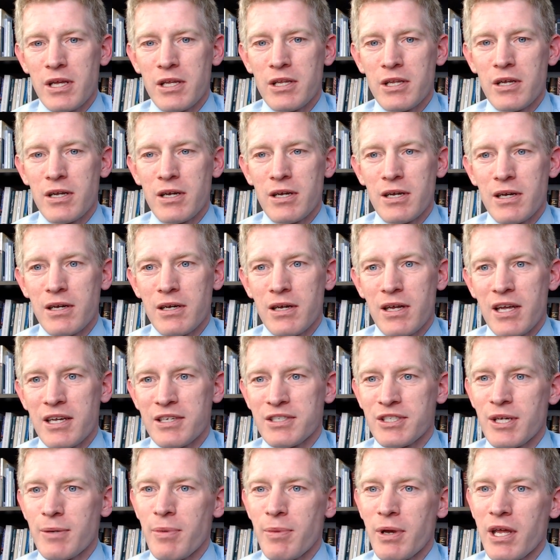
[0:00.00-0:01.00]
uh,
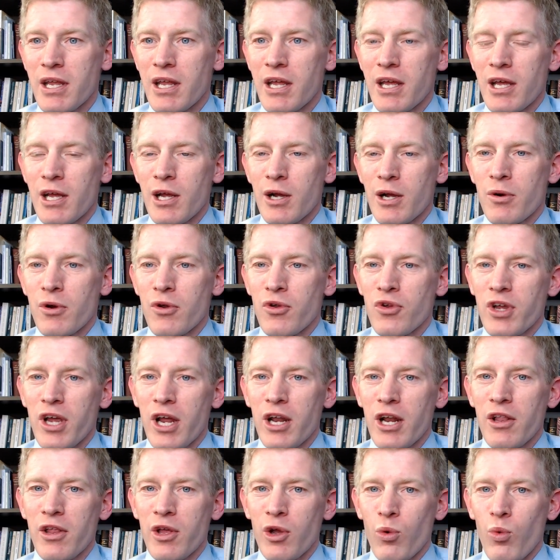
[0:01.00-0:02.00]
exhibit where you
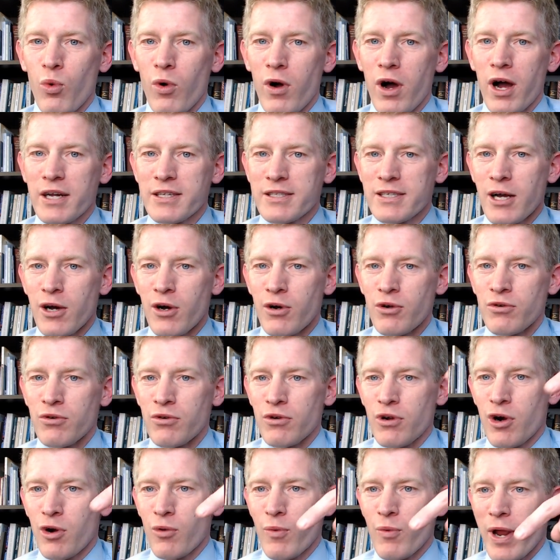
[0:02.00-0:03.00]
kind of like walk down
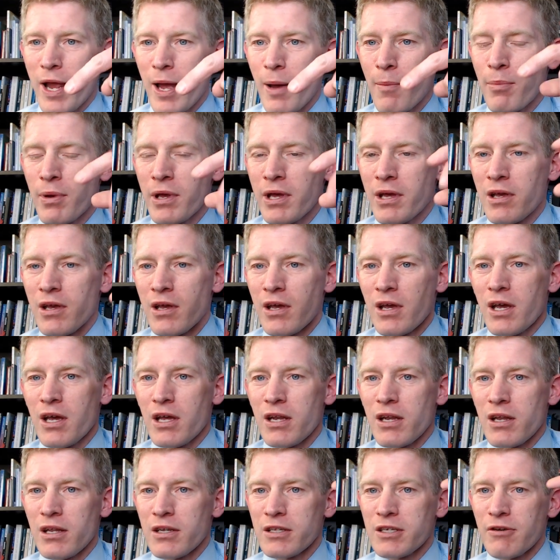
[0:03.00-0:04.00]
a ramp,
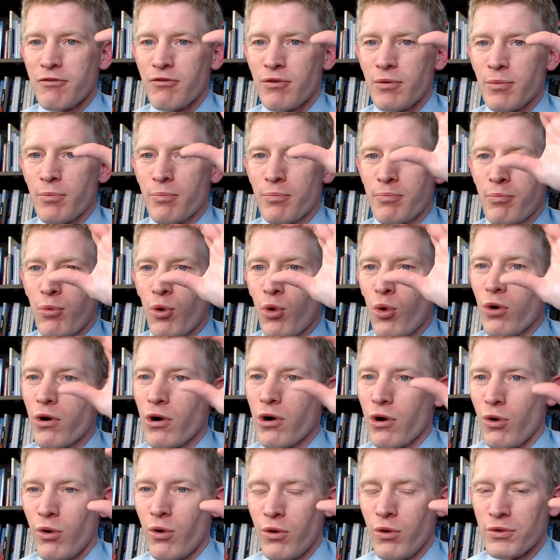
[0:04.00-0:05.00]
and at different
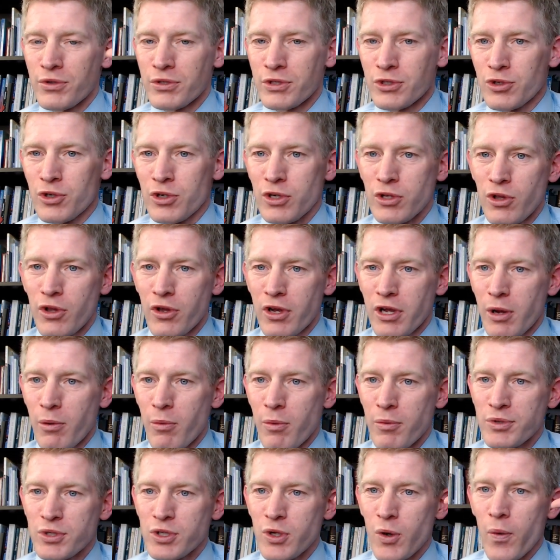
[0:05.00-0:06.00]
portholes, you could look at
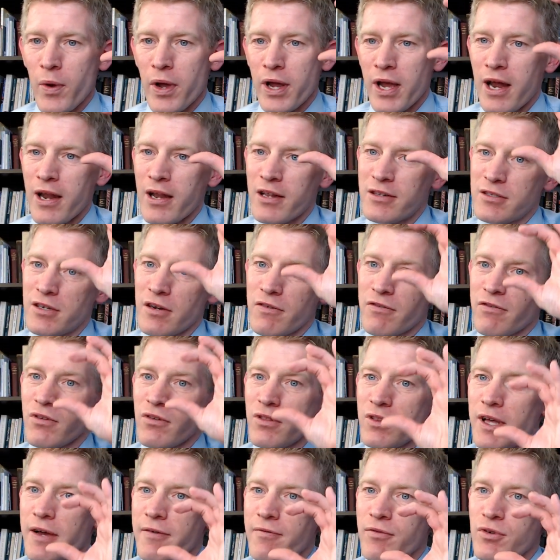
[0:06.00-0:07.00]
what was going on in
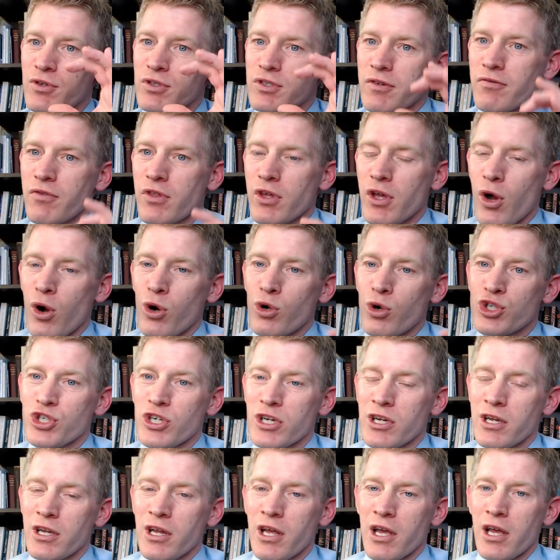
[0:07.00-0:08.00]
different levels of the
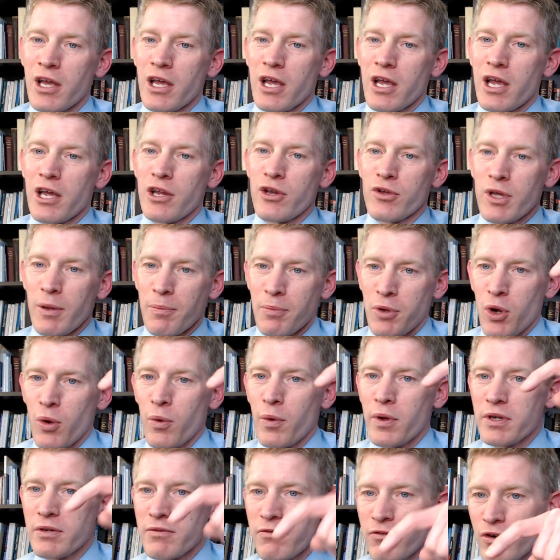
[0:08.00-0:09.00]
ocean, and you kept
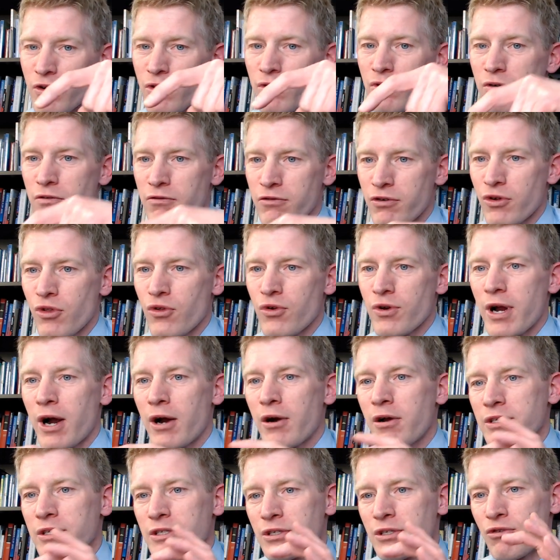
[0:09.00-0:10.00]
going further and further
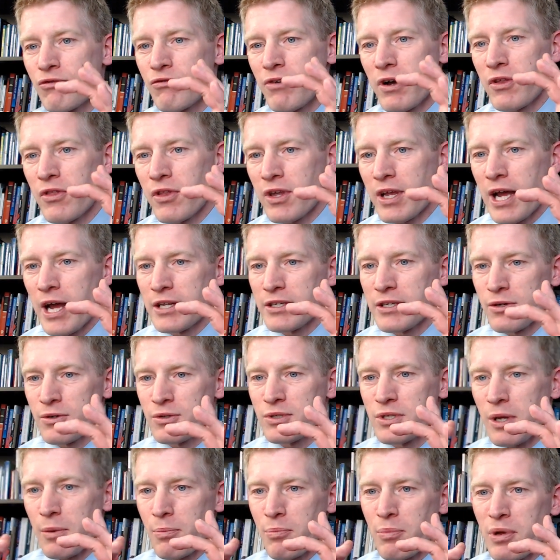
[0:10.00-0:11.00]
down until you finally got to those
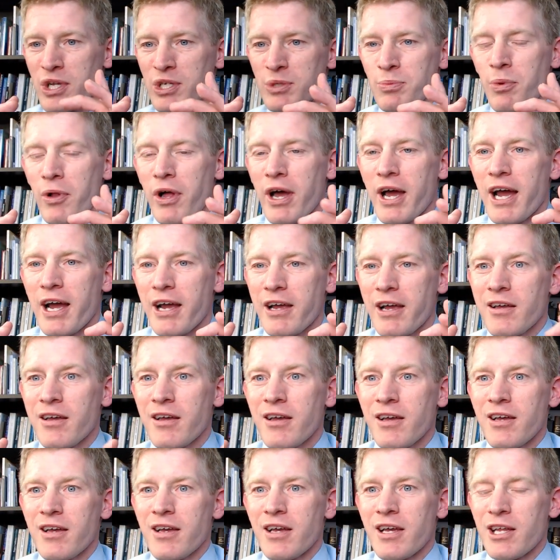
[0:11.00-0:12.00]
was like pitch black,
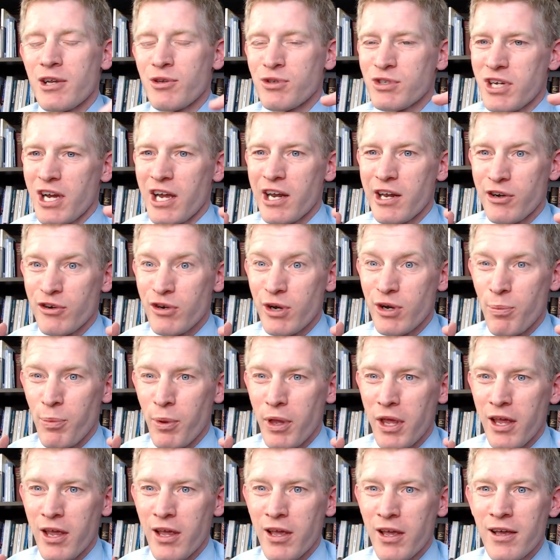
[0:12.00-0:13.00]
and it's kind of
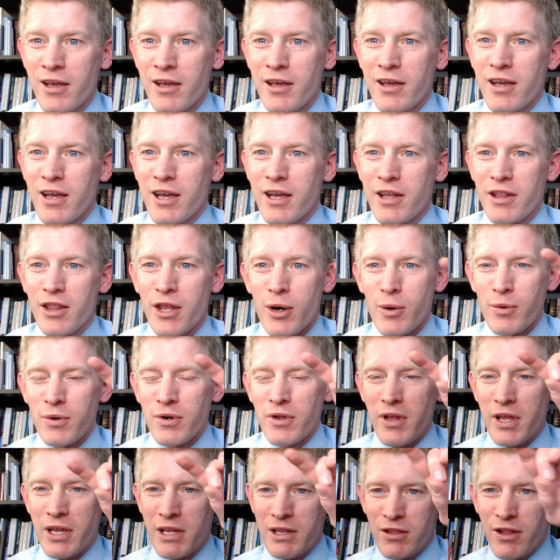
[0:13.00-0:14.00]
creepy, and there were
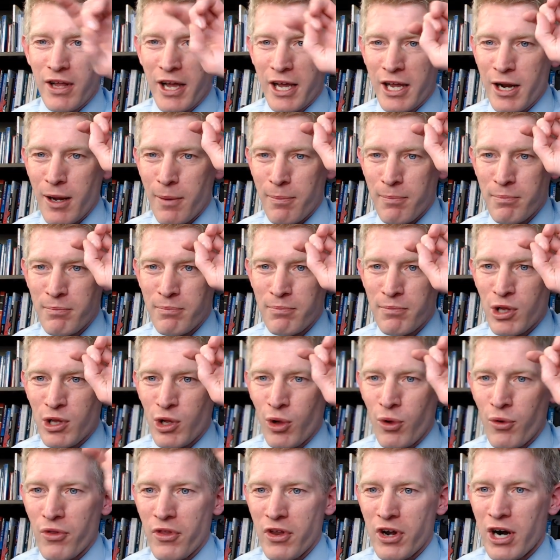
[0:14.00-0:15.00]
like light up,
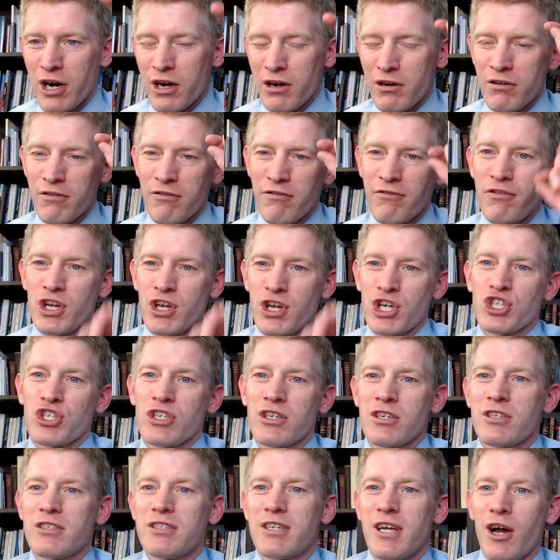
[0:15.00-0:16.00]
glow in the dark
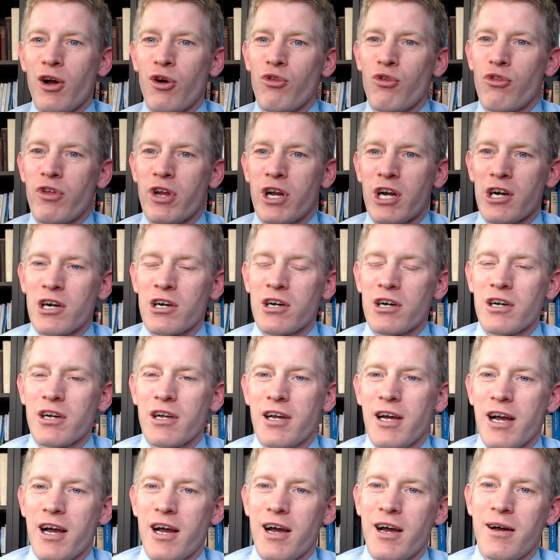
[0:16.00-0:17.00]
fish down there.
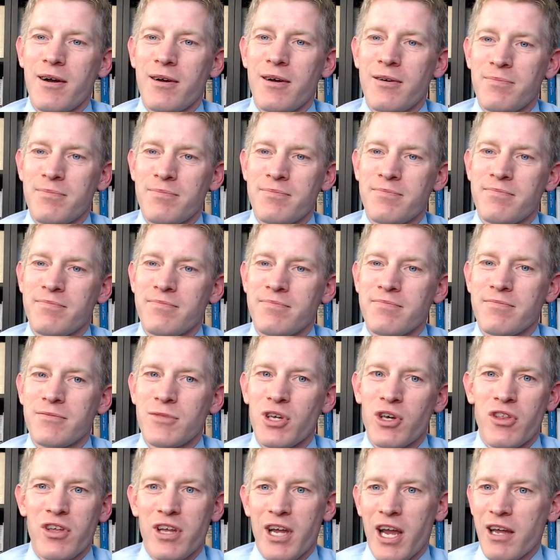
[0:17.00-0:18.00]
Um, you
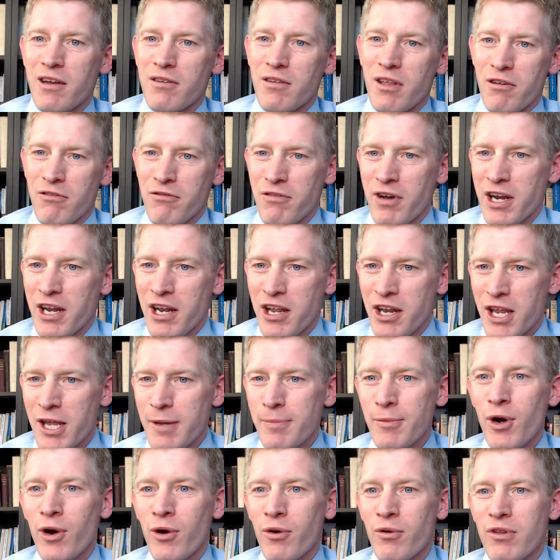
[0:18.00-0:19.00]
know the kind like finding
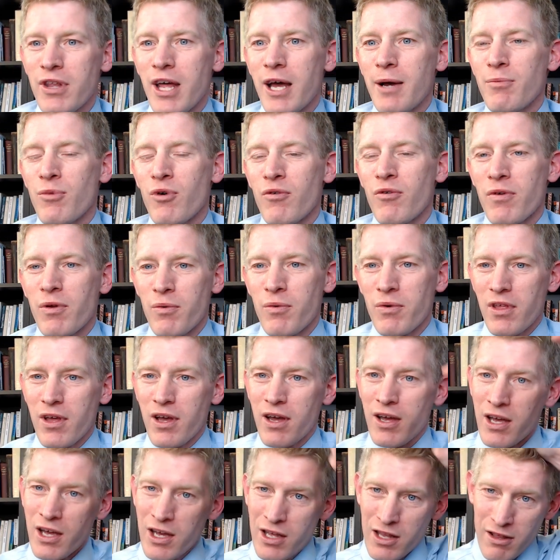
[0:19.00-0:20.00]
nemo that movie where
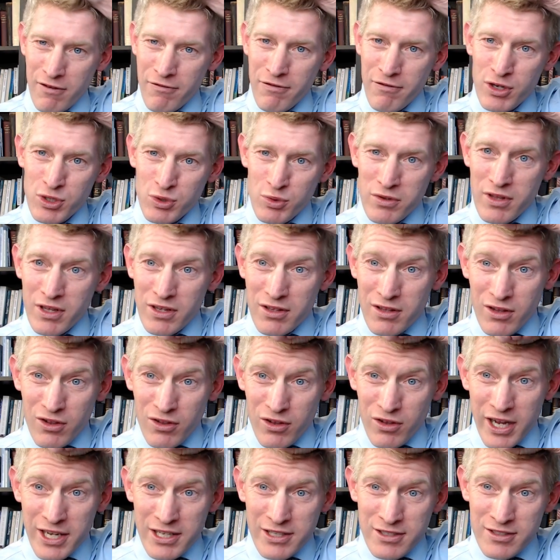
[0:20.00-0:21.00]
the the fish with like the
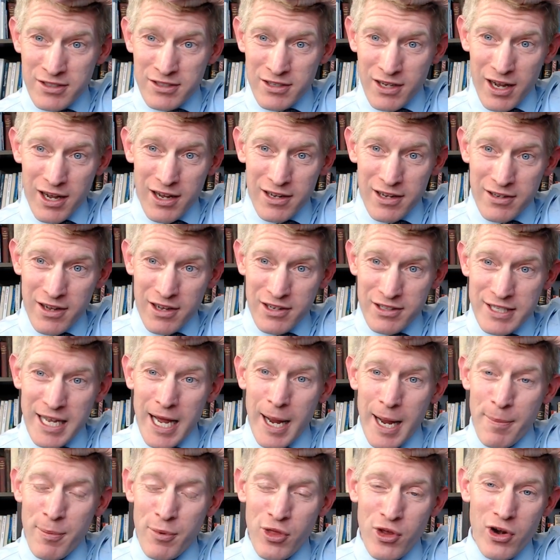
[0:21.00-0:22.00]
lights on, on
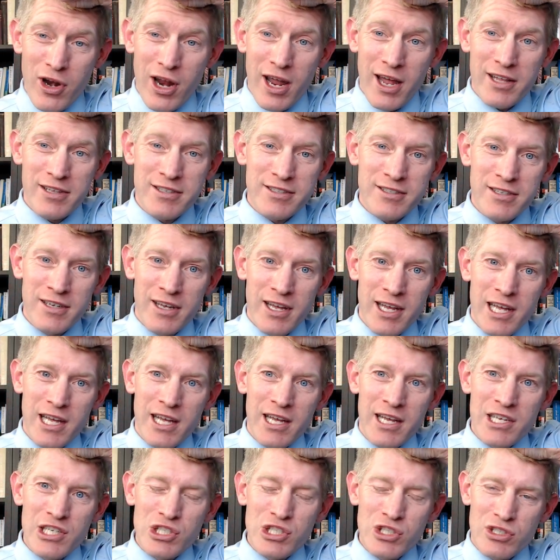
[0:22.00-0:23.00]
top of their heads
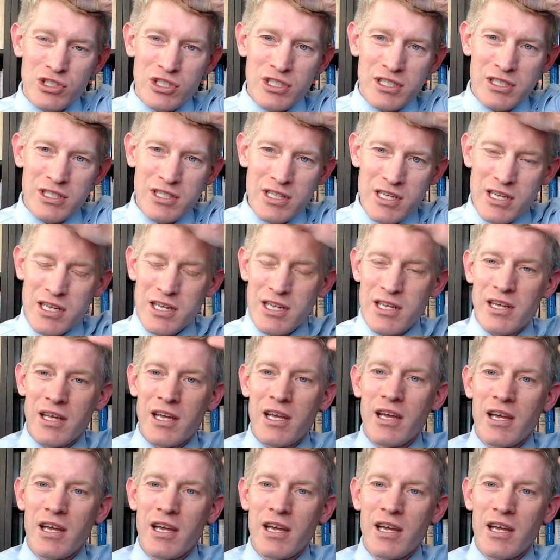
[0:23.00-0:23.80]
so just the